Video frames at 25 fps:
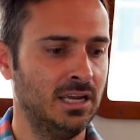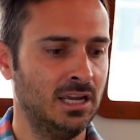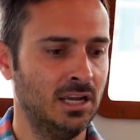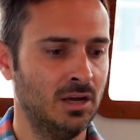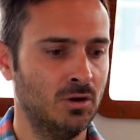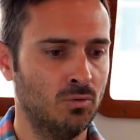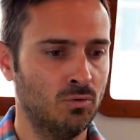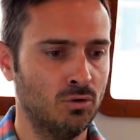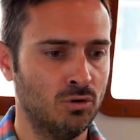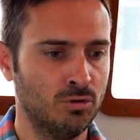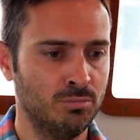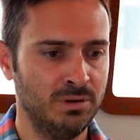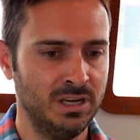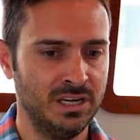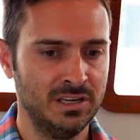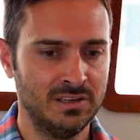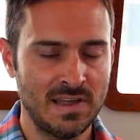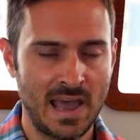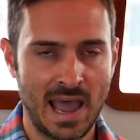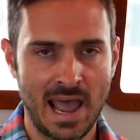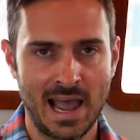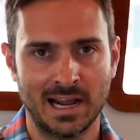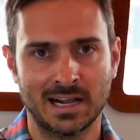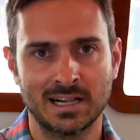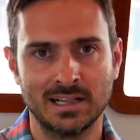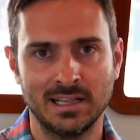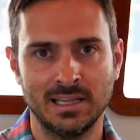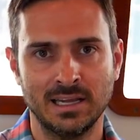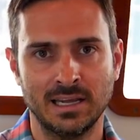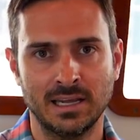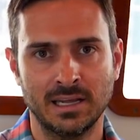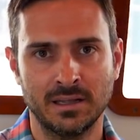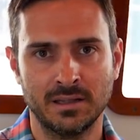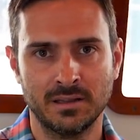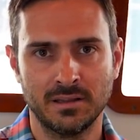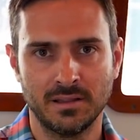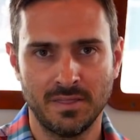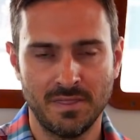it will be
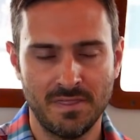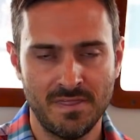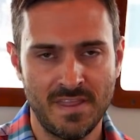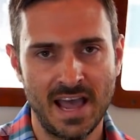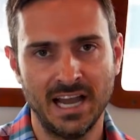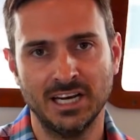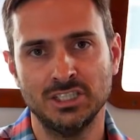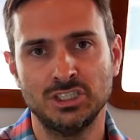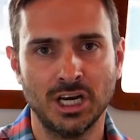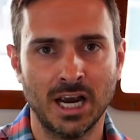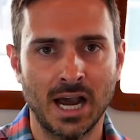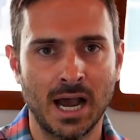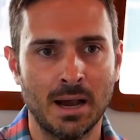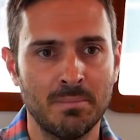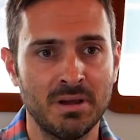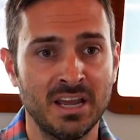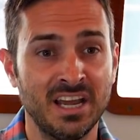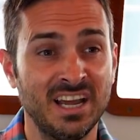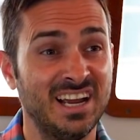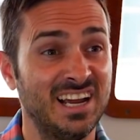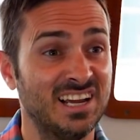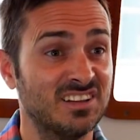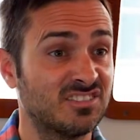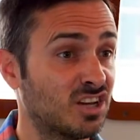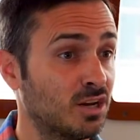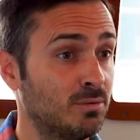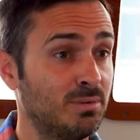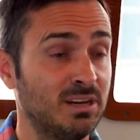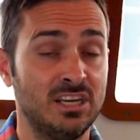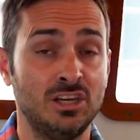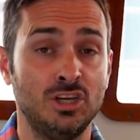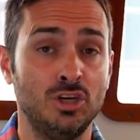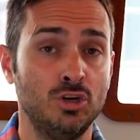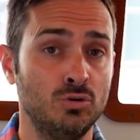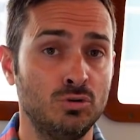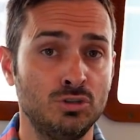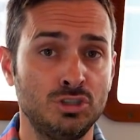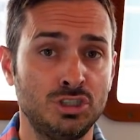tackling that job. It's going to be
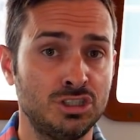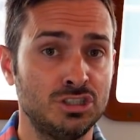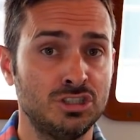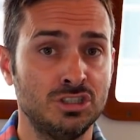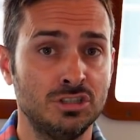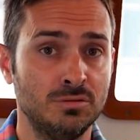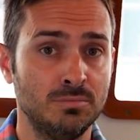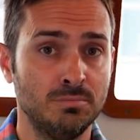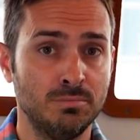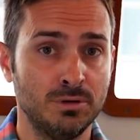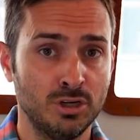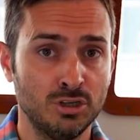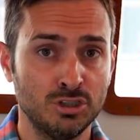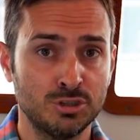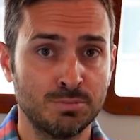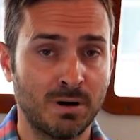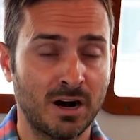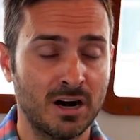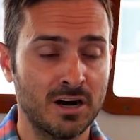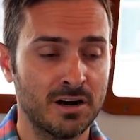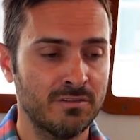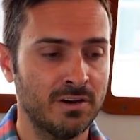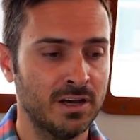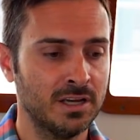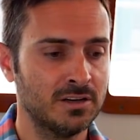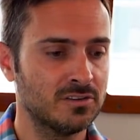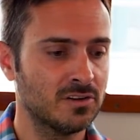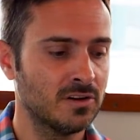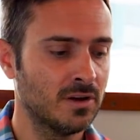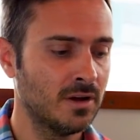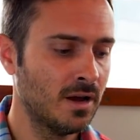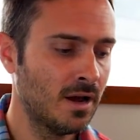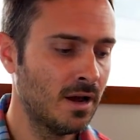a huge part of it.